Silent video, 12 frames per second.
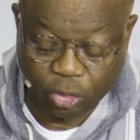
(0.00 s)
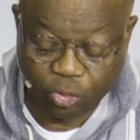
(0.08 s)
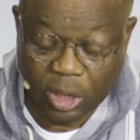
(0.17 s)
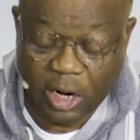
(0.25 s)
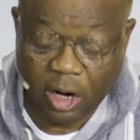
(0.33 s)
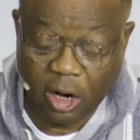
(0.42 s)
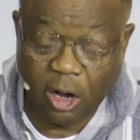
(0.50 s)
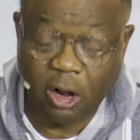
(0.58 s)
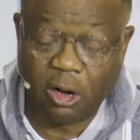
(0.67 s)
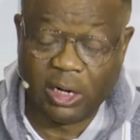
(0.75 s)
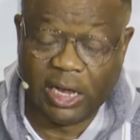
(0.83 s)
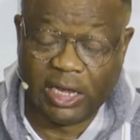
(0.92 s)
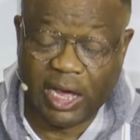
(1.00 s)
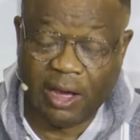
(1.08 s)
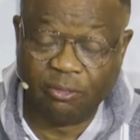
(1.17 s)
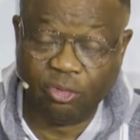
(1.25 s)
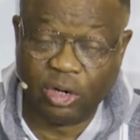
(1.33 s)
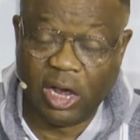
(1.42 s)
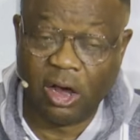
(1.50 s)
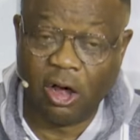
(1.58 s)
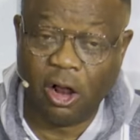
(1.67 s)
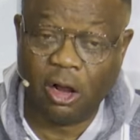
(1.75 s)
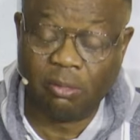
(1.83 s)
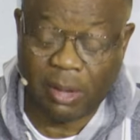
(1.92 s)
You are all I have. You are
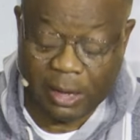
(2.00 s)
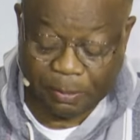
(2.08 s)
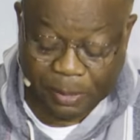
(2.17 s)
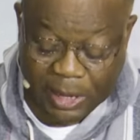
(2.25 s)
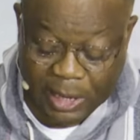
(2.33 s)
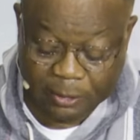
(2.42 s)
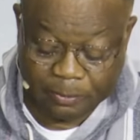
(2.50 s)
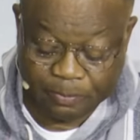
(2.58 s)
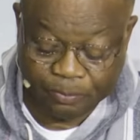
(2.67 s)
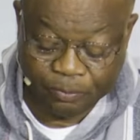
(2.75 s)
all my plan.